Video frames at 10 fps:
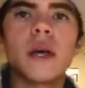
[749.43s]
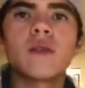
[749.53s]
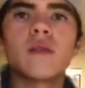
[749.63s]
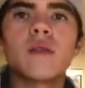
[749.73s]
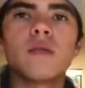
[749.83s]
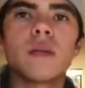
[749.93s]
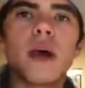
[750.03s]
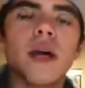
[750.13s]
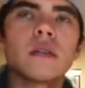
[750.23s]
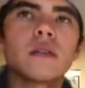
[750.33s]
Act
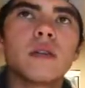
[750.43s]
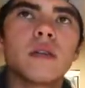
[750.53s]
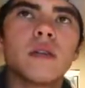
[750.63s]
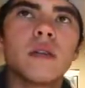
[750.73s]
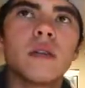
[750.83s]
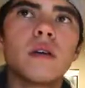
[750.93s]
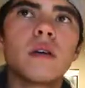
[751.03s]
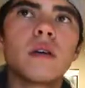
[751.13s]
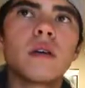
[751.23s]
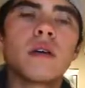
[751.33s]
actually only
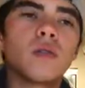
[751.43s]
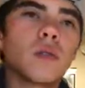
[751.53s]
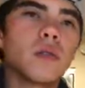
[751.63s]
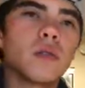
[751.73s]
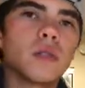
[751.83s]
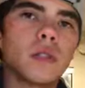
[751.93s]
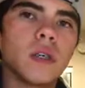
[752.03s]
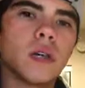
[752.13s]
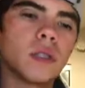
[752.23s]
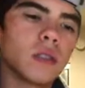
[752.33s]
controls the
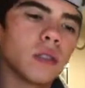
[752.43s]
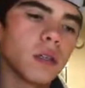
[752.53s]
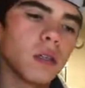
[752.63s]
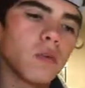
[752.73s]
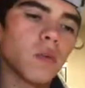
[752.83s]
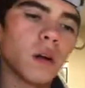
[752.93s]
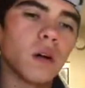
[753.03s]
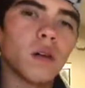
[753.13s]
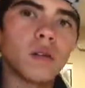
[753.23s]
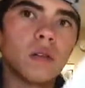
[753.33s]
sites,
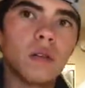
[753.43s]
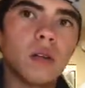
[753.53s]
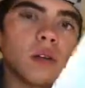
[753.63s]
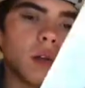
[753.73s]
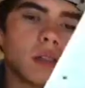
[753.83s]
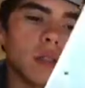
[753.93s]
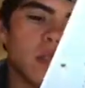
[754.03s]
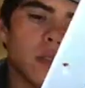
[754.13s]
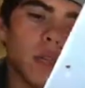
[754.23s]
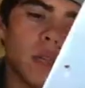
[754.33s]
while the correct
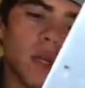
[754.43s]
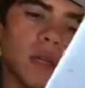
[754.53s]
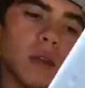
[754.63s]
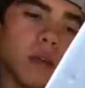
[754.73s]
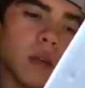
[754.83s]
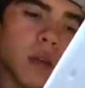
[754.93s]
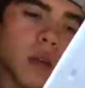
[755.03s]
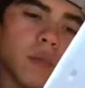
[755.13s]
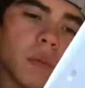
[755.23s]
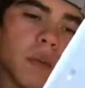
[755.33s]
answer, letter B,
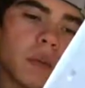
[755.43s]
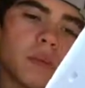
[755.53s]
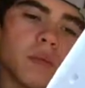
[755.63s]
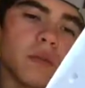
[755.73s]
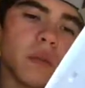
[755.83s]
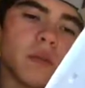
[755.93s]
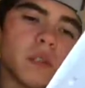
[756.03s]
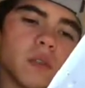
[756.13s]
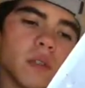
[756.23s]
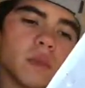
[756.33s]
Comprehensive
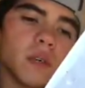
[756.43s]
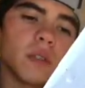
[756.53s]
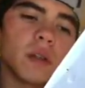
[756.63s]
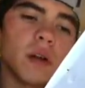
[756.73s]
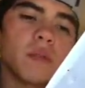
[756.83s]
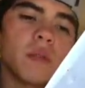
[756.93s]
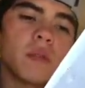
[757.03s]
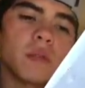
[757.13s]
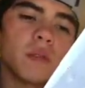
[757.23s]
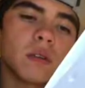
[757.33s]
Environmental Response
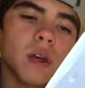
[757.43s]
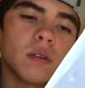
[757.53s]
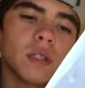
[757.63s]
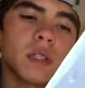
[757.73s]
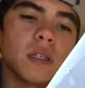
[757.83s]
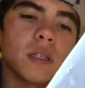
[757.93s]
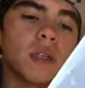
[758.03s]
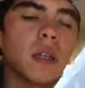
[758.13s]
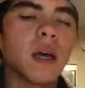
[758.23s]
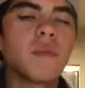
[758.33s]
Compensation
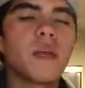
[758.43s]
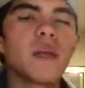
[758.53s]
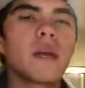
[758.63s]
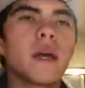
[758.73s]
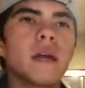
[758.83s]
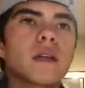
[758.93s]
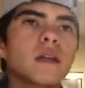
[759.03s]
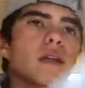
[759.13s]
and Liability Act,